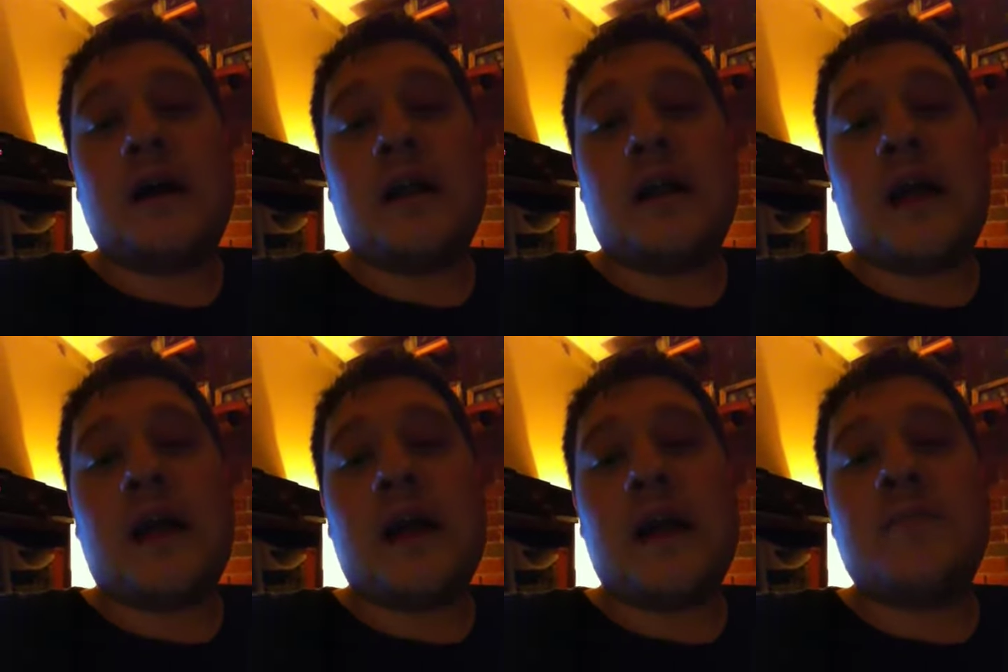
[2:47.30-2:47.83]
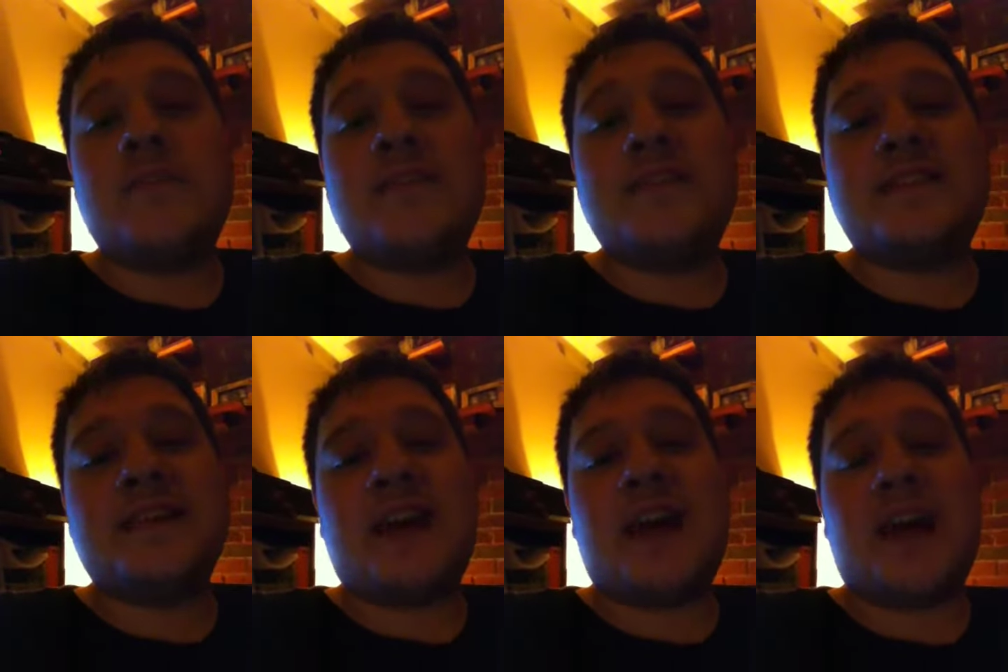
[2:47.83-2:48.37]
like I've been
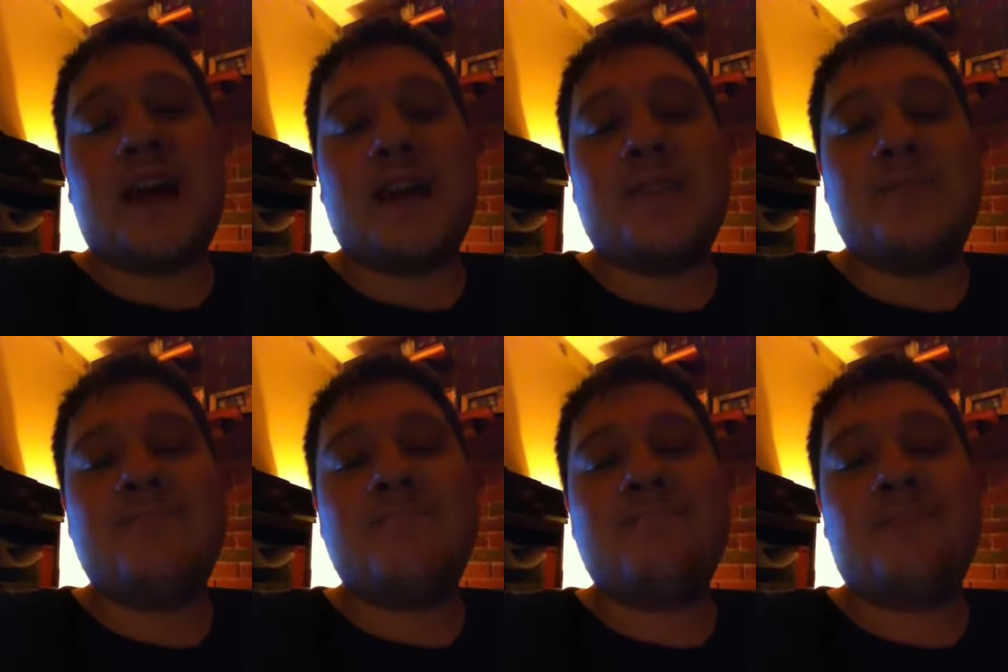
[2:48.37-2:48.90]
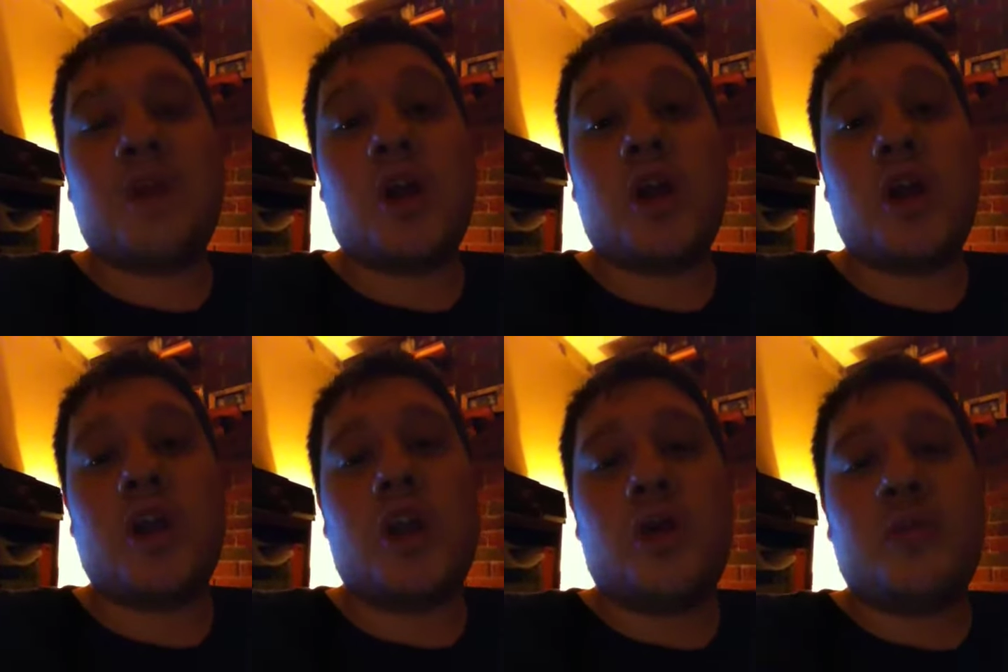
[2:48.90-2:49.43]
saying,
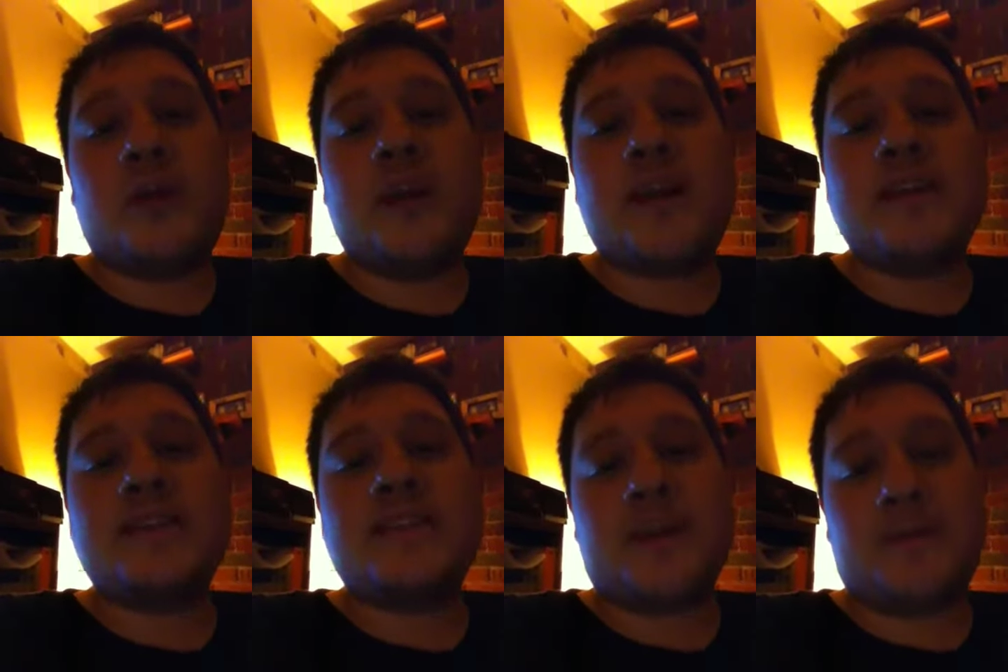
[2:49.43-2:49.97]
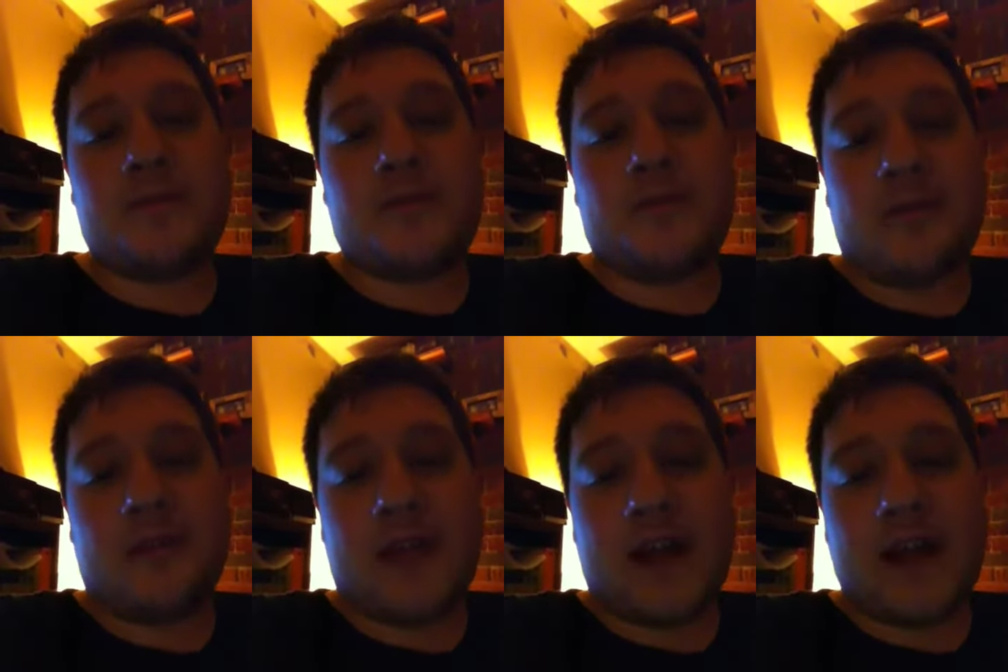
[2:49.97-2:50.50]
nobody can sleep
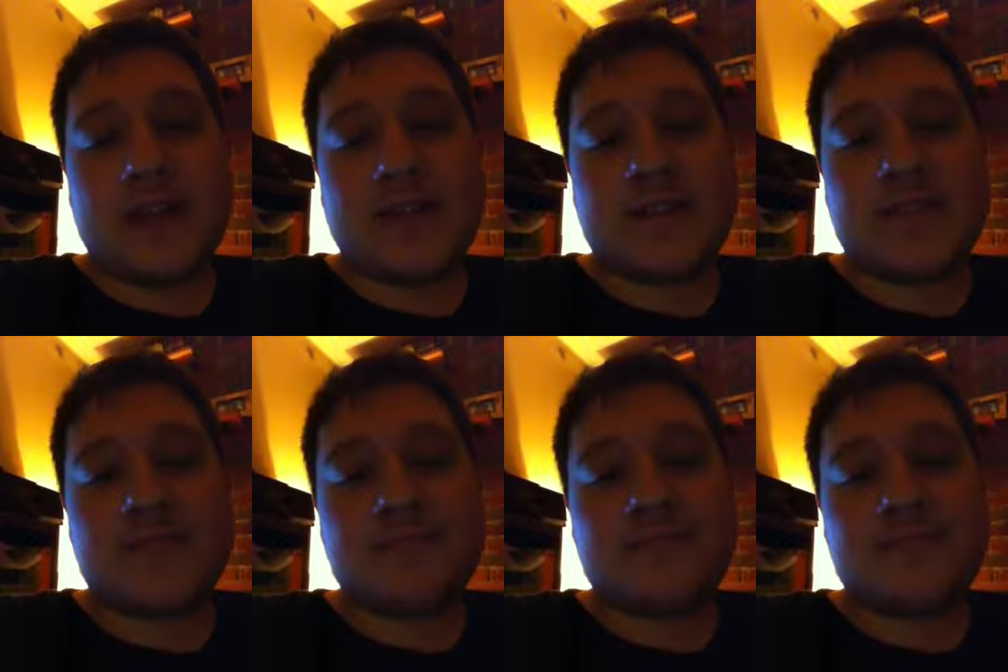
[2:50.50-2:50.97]
through that.